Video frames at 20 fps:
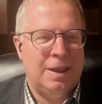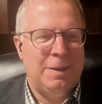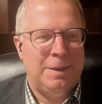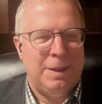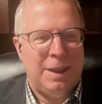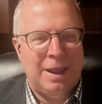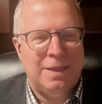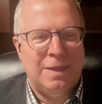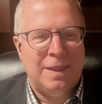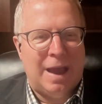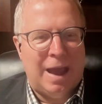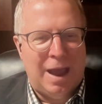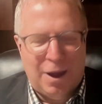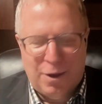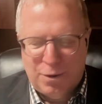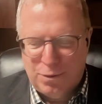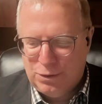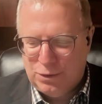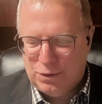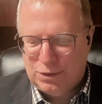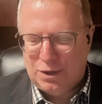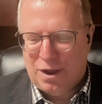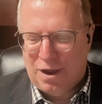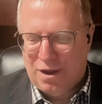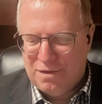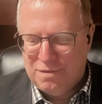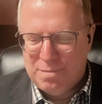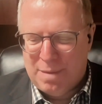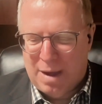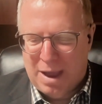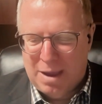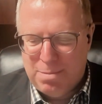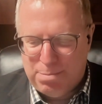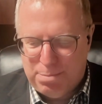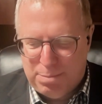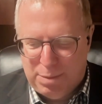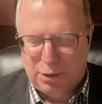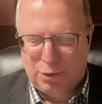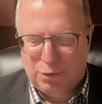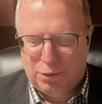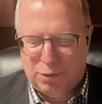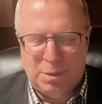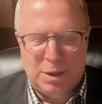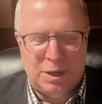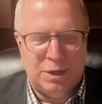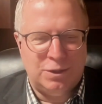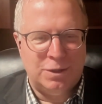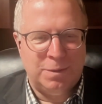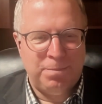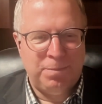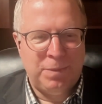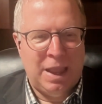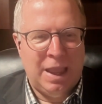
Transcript: in the house of my pilgrimage.